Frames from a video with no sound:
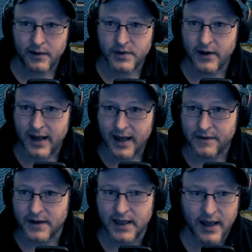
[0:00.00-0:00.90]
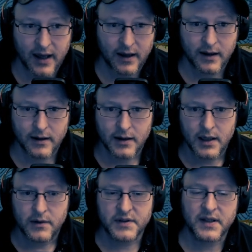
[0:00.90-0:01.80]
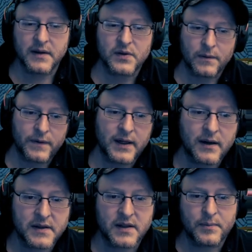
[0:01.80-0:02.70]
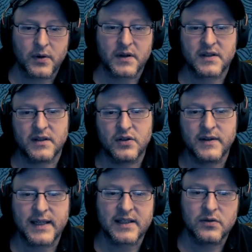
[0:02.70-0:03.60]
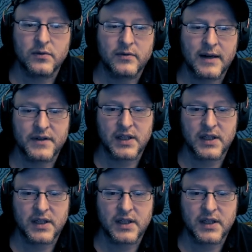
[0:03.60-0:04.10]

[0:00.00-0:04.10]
We don't have any air. Return the top fear card to the box during the next normal ravage.